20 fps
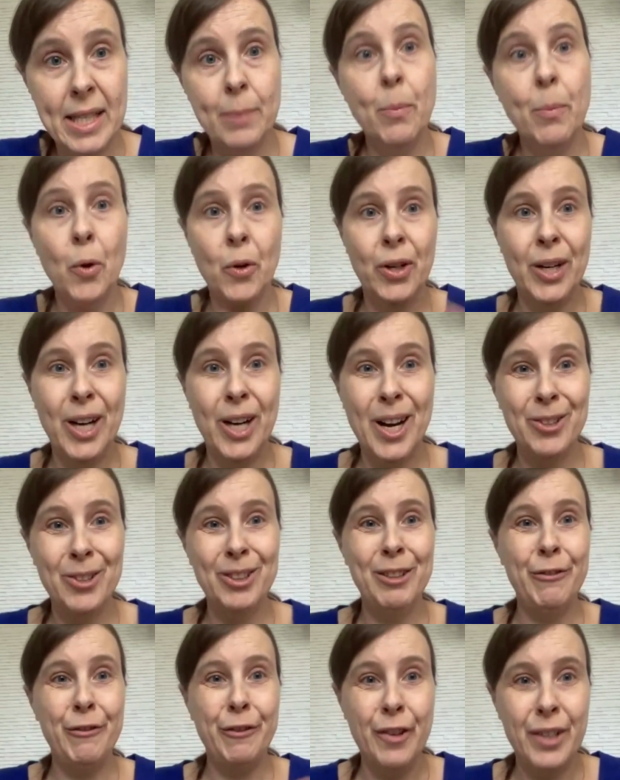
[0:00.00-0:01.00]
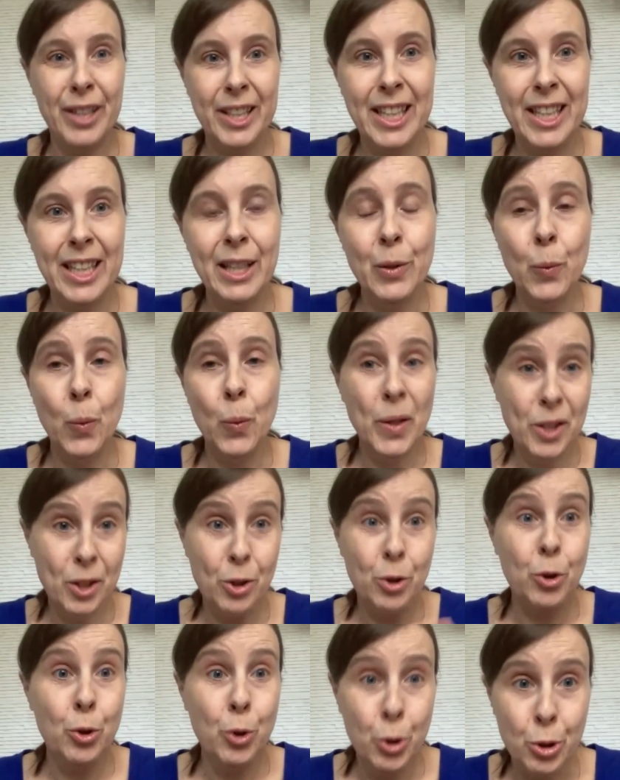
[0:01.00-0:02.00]
is more around defining
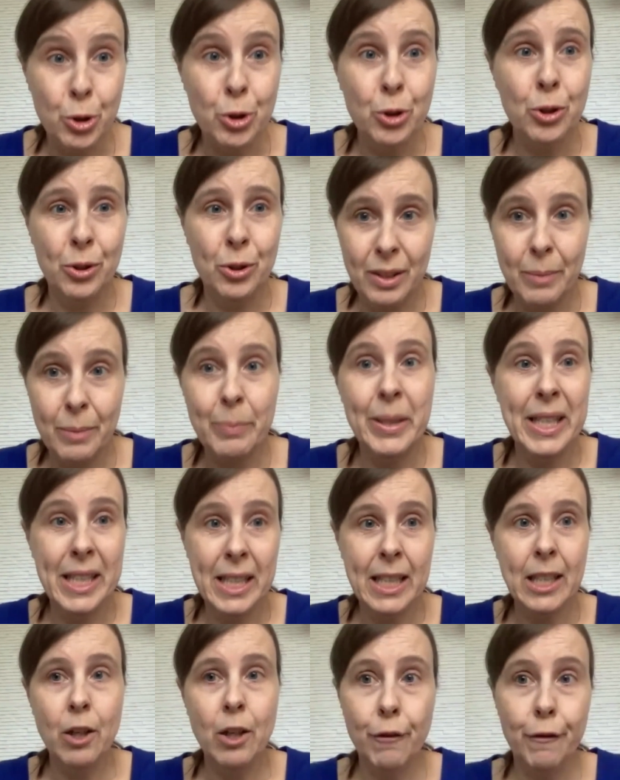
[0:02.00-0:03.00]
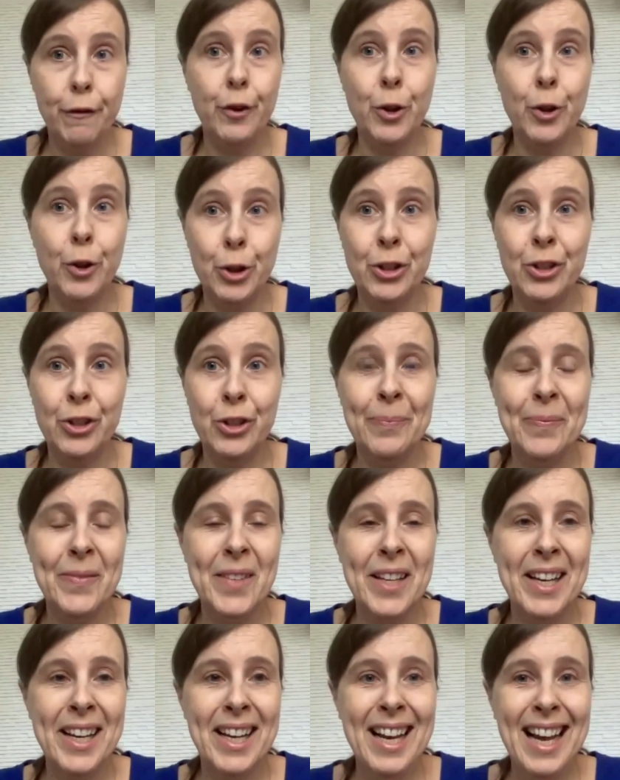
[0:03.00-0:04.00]
what's good, the meaning of good.
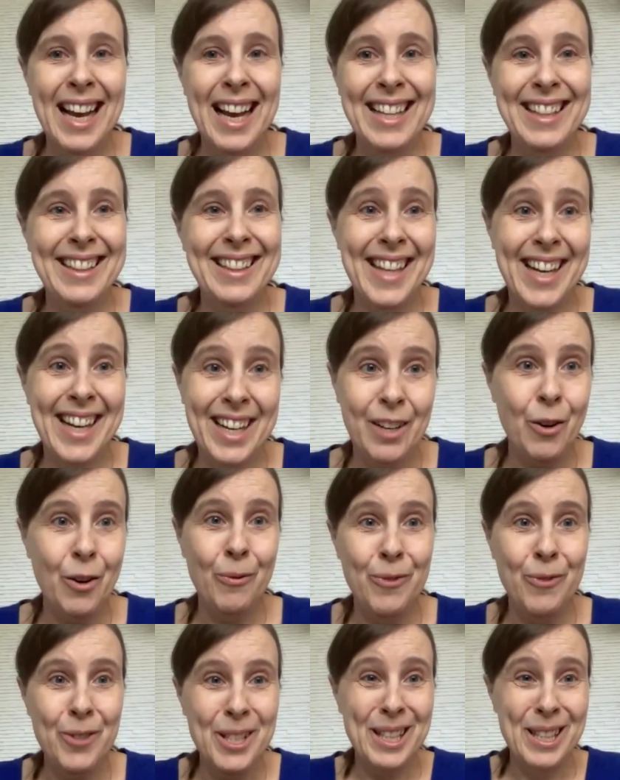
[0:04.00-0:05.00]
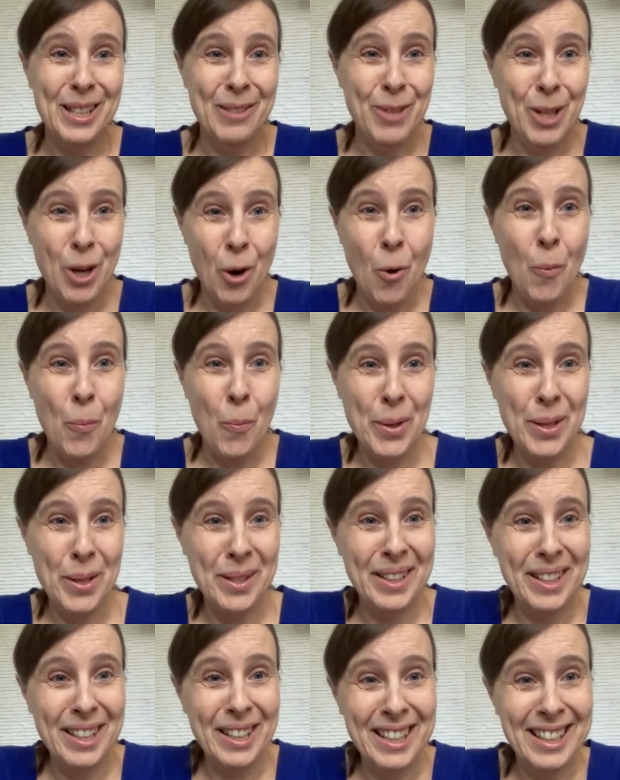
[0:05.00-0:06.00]
And there, obviously, we
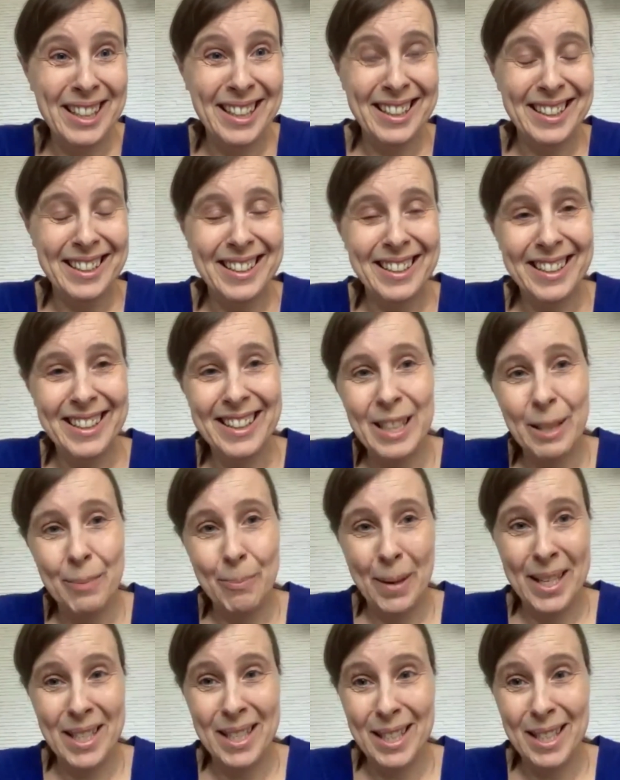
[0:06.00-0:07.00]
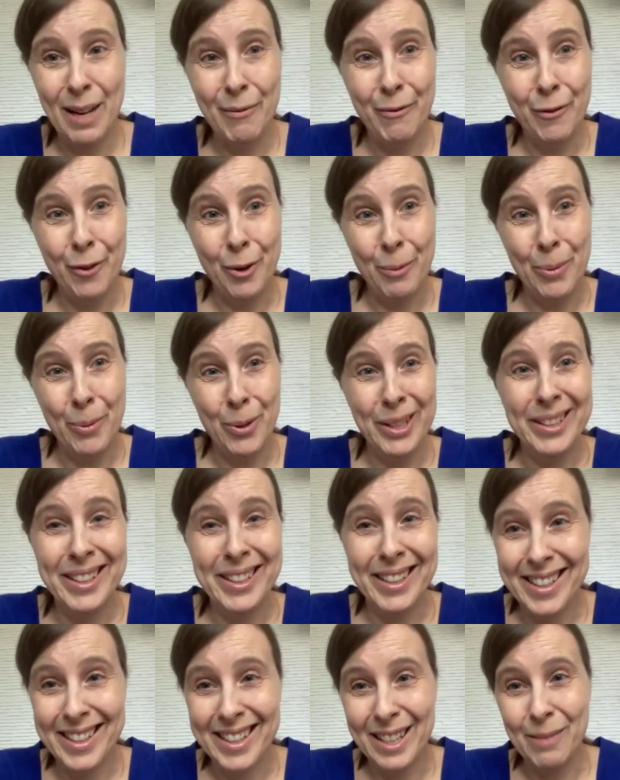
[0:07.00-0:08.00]
open the space up for
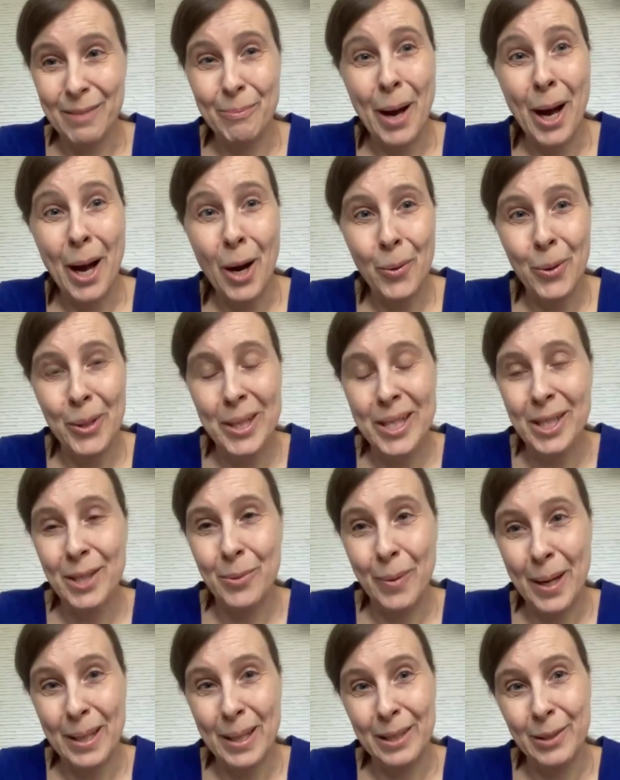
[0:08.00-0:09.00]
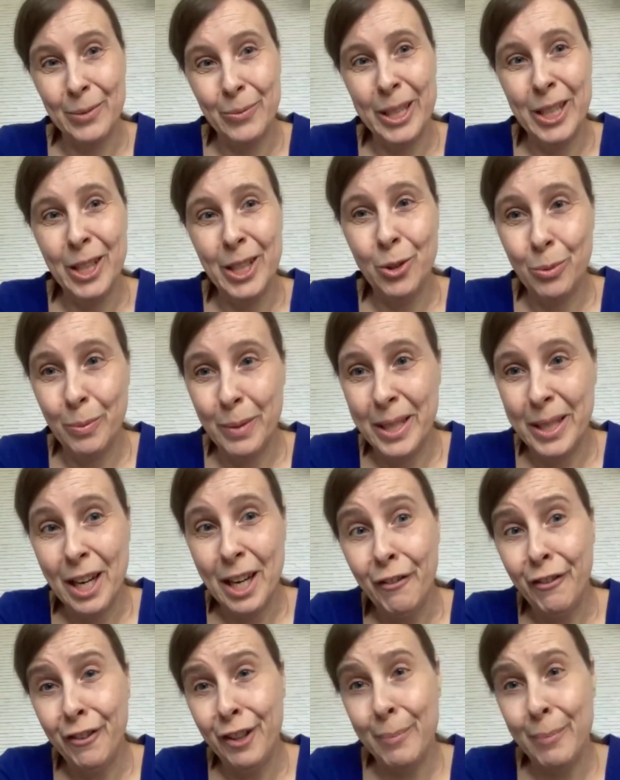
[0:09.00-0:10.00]
politics and power as well. And we need to be
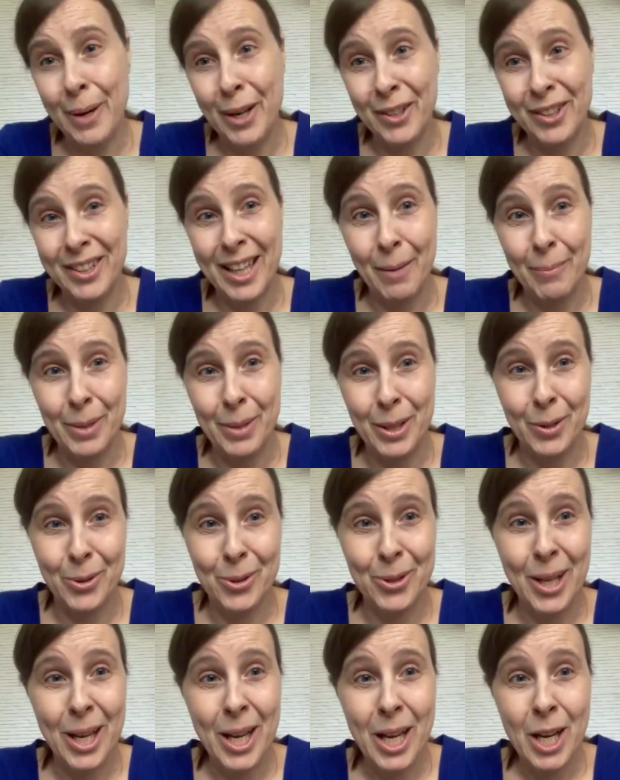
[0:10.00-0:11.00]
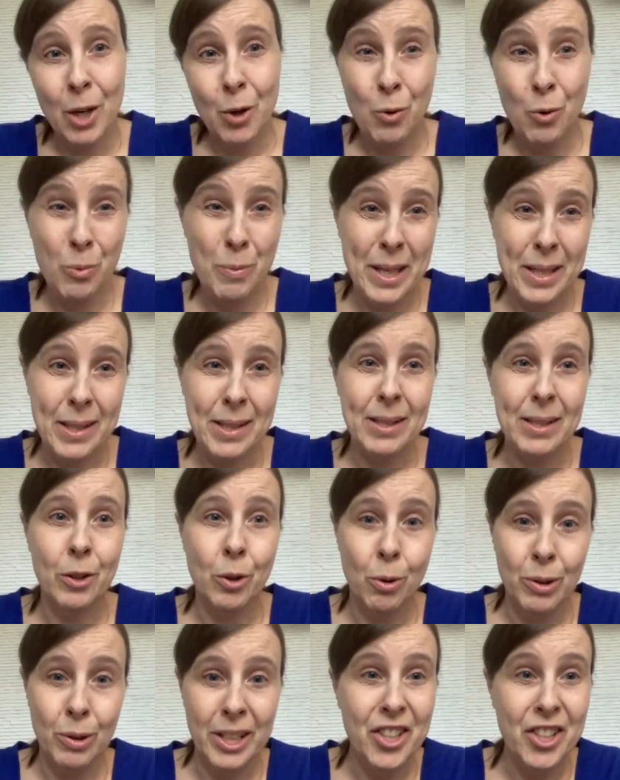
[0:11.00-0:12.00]
careful about that, because who makes the
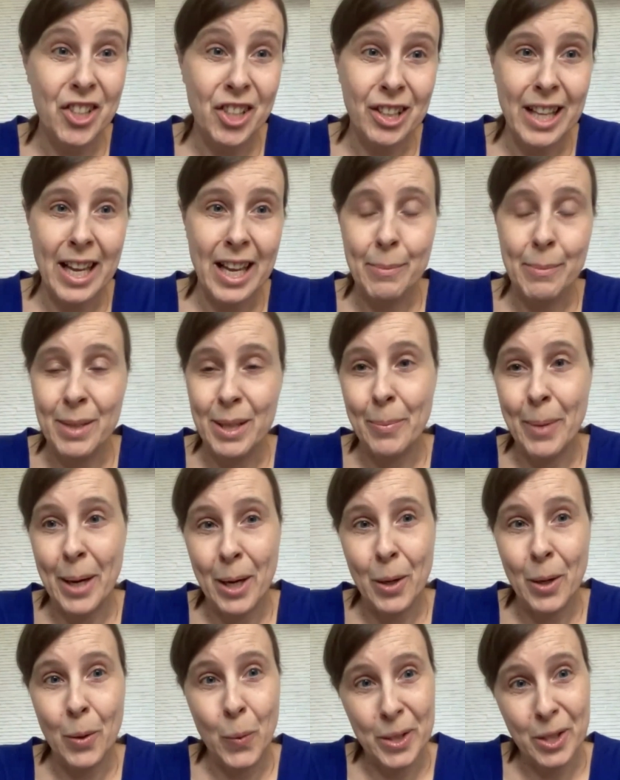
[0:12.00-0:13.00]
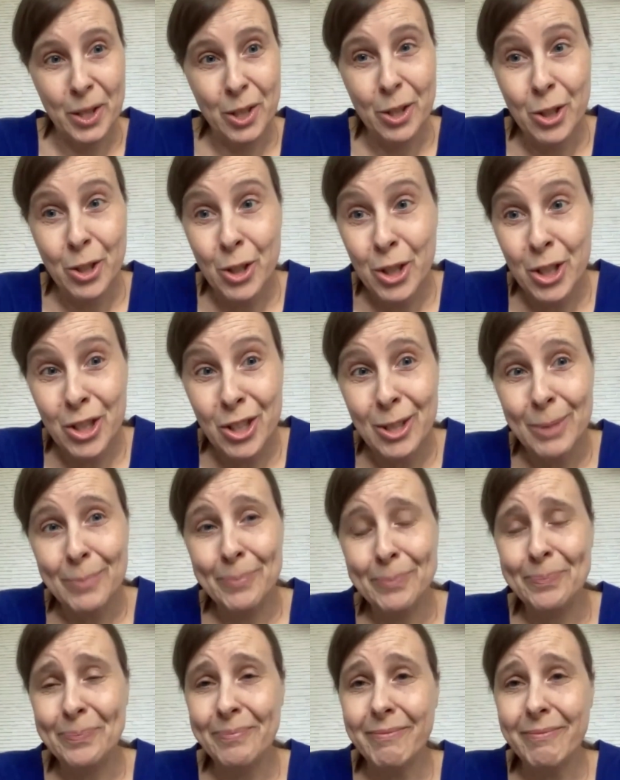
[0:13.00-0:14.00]
knowledge claims about what's good,